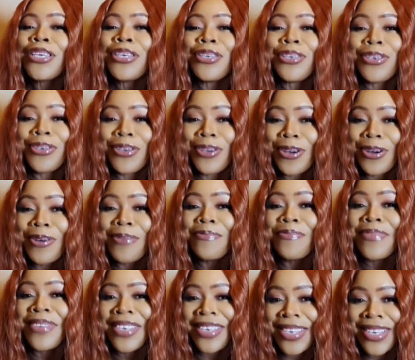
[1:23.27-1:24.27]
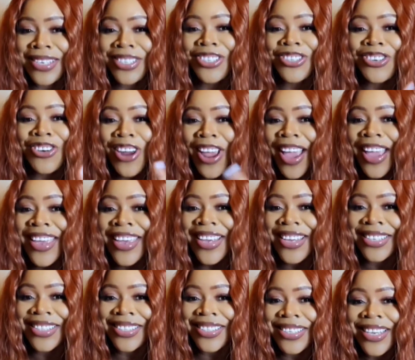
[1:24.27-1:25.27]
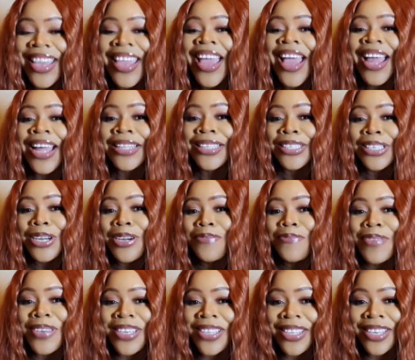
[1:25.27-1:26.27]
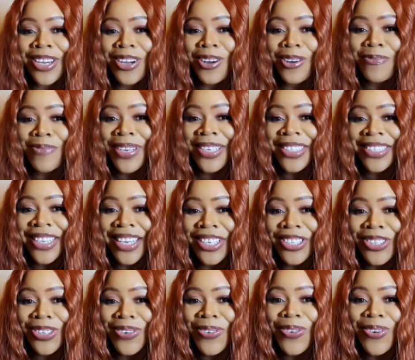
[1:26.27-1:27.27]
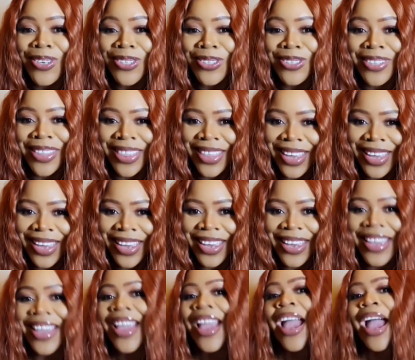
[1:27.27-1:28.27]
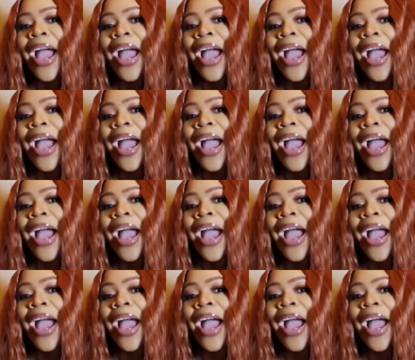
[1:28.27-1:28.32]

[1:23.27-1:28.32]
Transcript: yummy. Try it and tell me in the comment section what you think.